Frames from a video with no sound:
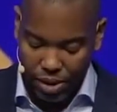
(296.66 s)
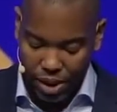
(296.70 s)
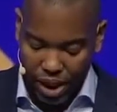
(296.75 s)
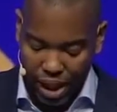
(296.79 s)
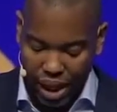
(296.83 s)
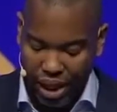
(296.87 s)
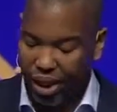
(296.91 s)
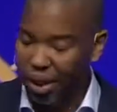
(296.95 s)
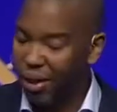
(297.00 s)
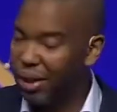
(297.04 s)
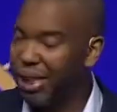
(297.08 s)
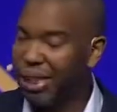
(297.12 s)

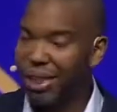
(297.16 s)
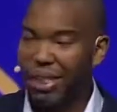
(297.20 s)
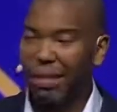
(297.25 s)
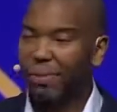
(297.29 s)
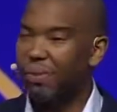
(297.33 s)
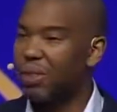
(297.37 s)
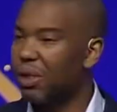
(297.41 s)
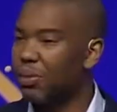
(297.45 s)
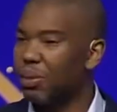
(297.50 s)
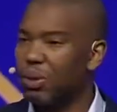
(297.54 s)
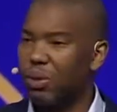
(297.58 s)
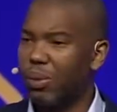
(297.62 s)
And the only
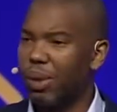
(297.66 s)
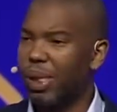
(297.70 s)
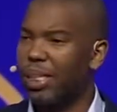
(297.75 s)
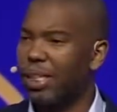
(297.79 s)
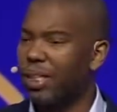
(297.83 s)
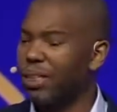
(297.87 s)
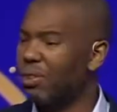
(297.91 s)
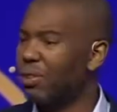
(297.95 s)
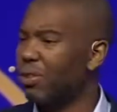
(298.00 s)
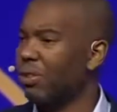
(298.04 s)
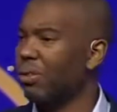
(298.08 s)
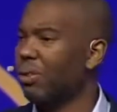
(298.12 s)
difference between
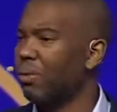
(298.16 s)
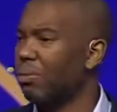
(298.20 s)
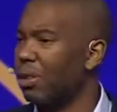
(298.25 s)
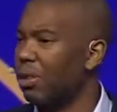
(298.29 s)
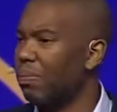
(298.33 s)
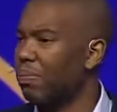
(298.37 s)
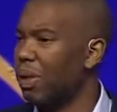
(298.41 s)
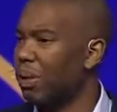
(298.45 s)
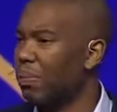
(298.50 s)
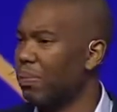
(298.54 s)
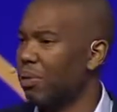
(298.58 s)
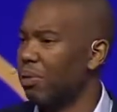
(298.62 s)
these two groups of
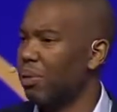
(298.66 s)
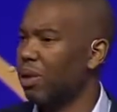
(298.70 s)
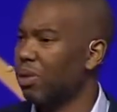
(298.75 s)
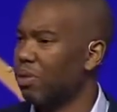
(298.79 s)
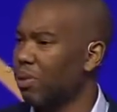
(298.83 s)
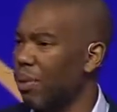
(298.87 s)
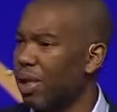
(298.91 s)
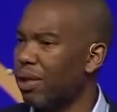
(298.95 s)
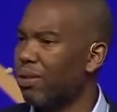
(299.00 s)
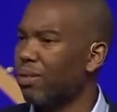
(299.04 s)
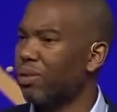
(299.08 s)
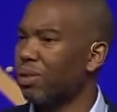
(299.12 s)
people was
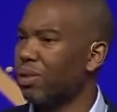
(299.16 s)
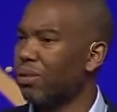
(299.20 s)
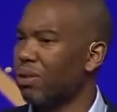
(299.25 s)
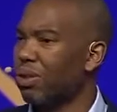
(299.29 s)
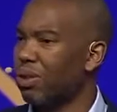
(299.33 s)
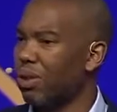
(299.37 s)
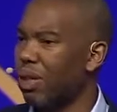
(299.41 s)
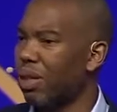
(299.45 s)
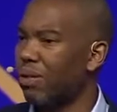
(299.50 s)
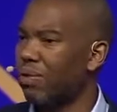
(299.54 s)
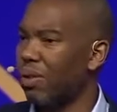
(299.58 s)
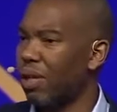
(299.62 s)
one group
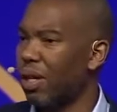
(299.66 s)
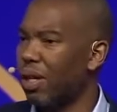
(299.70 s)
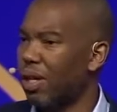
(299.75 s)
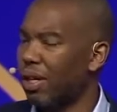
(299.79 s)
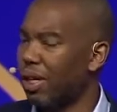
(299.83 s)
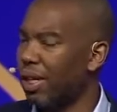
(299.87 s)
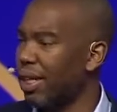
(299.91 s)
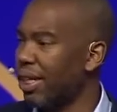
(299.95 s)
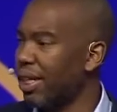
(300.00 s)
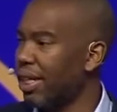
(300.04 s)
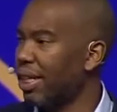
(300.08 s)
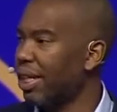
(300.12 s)
served
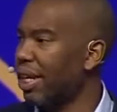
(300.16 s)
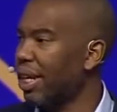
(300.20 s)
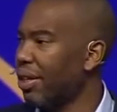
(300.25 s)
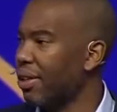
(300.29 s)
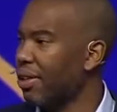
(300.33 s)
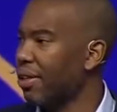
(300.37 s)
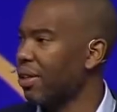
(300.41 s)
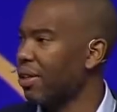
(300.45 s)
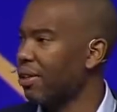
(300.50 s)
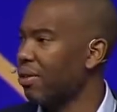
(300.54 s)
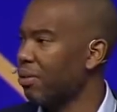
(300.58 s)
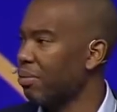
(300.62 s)
longer than the
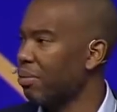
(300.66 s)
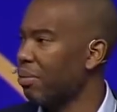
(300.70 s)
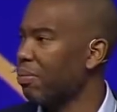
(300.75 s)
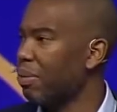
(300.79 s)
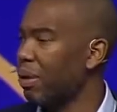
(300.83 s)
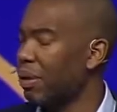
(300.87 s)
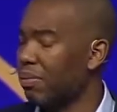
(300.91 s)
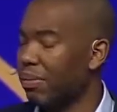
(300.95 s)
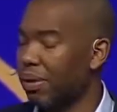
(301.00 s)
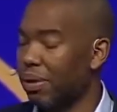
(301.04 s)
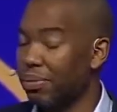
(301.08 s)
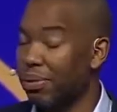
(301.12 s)
other group of
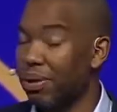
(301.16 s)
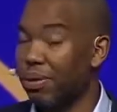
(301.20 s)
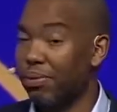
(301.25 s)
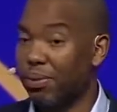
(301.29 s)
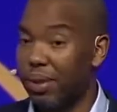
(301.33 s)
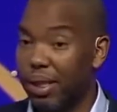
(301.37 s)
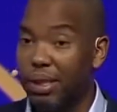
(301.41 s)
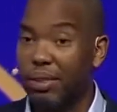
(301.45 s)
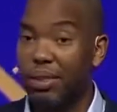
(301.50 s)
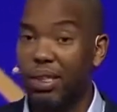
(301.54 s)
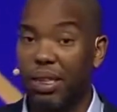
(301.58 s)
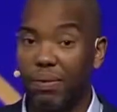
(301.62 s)
people. It was a
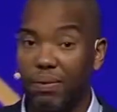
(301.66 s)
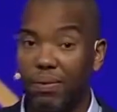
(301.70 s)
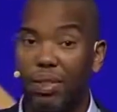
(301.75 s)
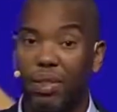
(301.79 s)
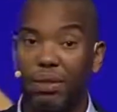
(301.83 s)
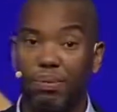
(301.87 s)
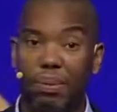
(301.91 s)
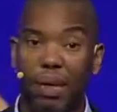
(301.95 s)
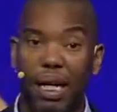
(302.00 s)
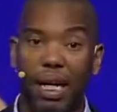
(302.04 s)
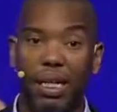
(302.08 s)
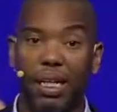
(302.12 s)
real difference,
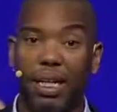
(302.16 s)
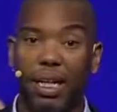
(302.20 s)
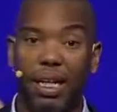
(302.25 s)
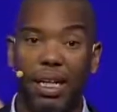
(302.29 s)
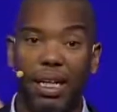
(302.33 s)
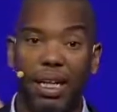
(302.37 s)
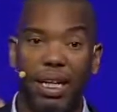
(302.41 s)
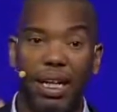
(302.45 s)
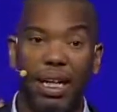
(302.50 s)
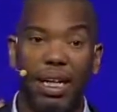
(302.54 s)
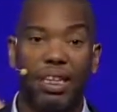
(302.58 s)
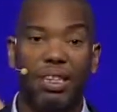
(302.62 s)
but
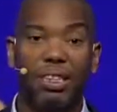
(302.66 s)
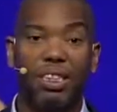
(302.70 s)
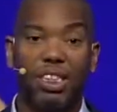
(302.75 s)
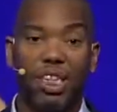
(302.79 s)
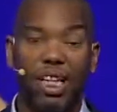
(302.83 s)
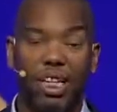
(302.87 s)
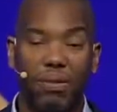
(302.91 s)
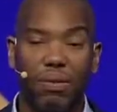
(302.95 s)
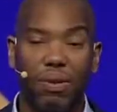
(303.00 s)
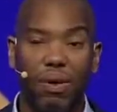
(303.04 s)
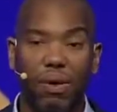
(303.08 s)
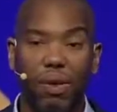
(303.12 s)
in
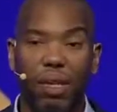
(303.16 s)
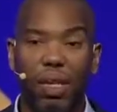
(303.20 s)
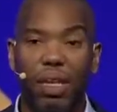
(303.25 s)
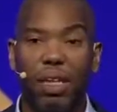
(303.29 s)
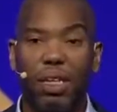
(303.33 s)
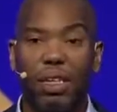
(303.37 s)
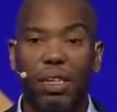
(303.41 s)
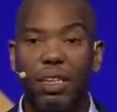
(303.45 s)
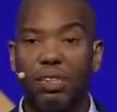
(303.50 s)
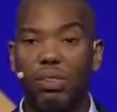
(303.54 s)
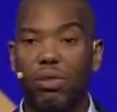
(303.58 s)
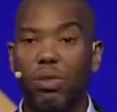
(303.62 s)
general,
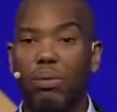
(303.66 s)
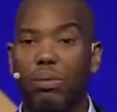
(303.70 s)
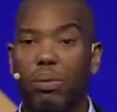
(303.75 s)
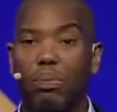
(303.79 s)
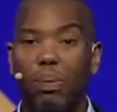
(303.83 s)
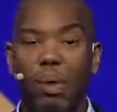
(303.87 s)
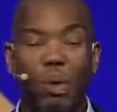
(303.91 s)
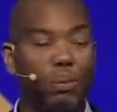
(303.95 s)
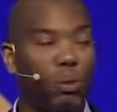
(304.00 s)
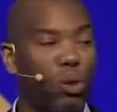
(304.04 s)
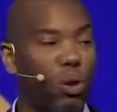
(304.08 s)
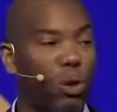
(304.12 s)
this group of people